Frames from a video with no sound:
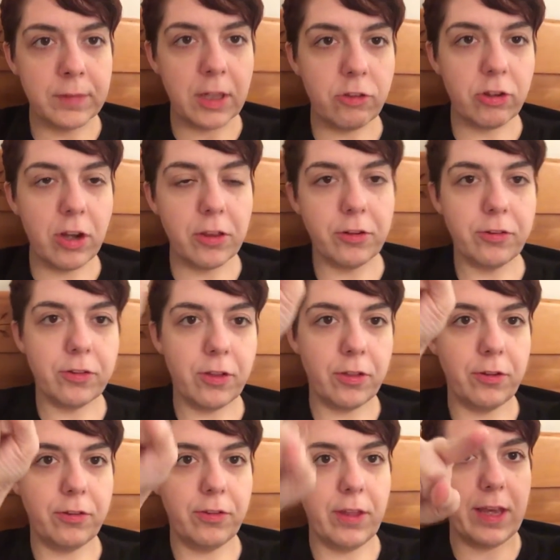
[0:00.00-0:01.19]
each other, so
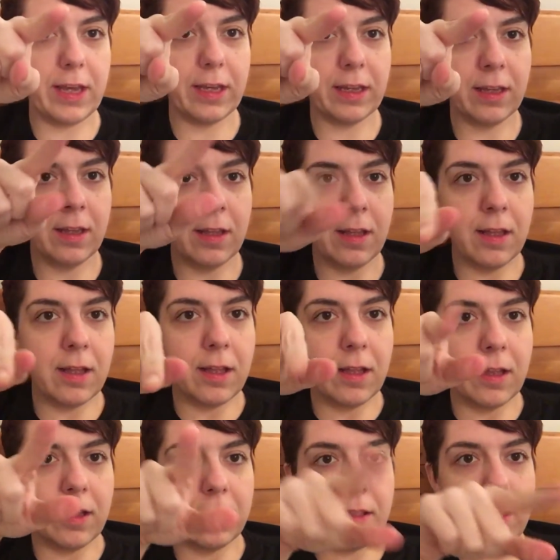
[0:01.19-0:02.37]
there's like
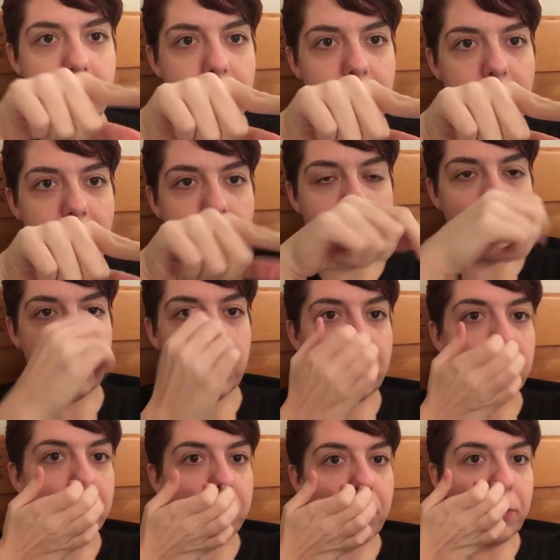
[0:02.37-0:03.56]
the anchor,
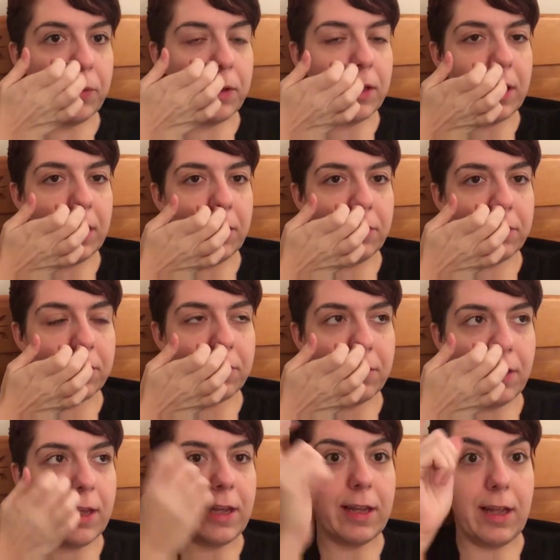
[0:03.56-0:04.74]
so it looks
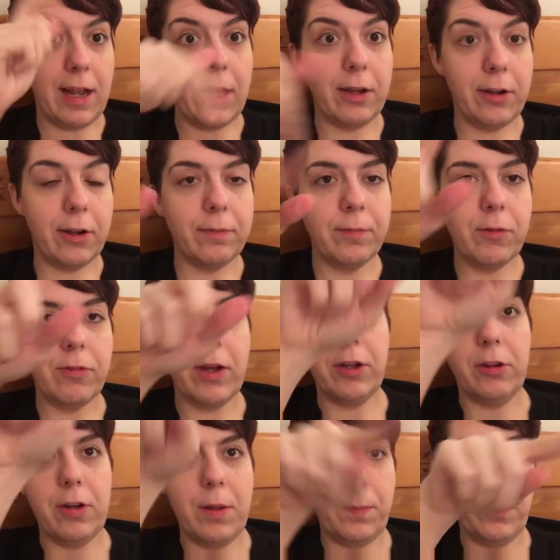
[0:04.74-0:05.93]
like an anchor. You've got
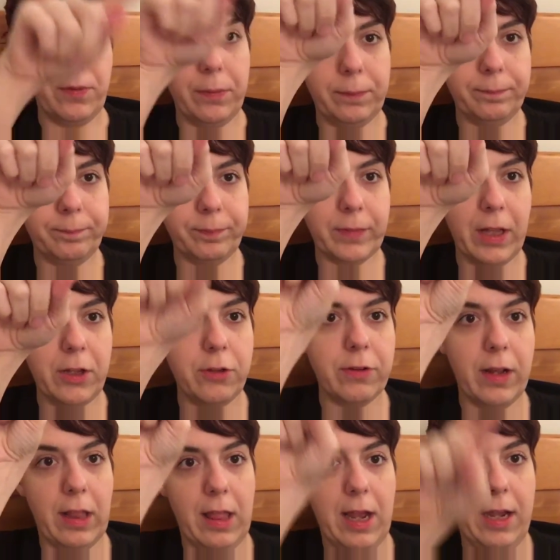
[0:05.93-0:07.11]
your nipple and you've
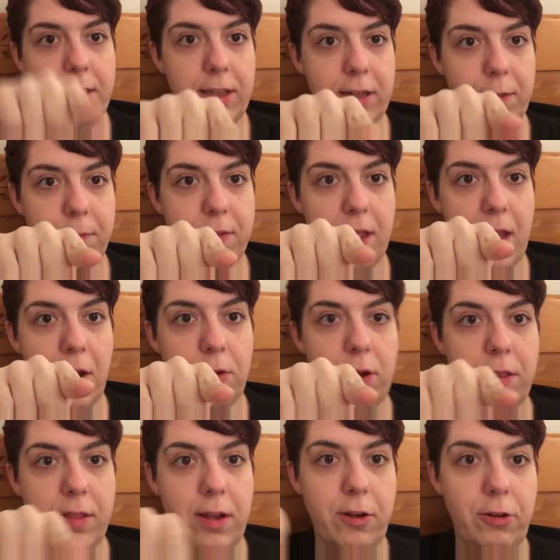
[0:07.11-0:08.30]
got a line that comes down,
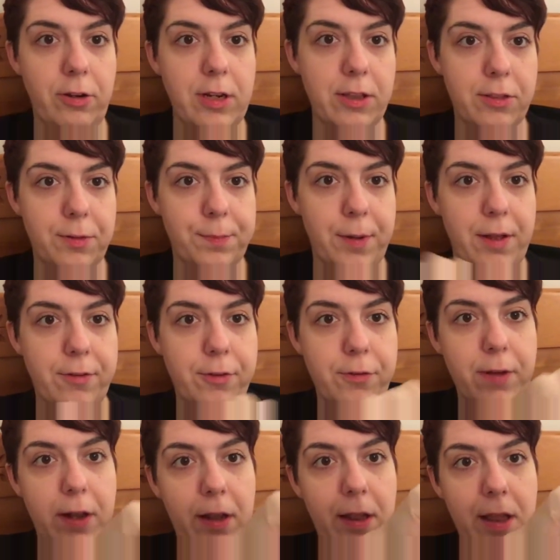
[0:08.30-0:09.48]
and then underneath your breast you've
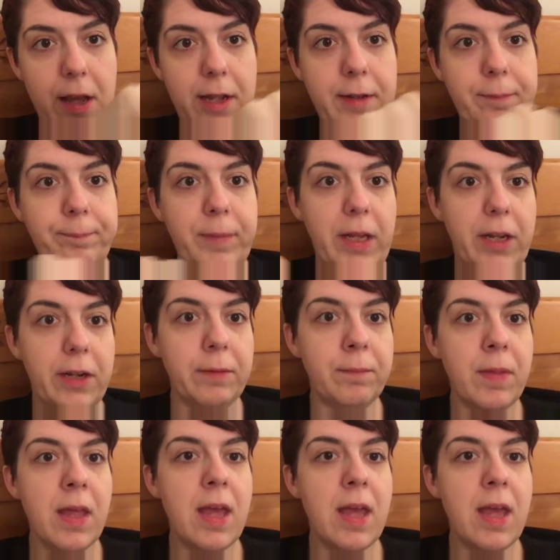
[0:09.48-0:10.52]
got a line here,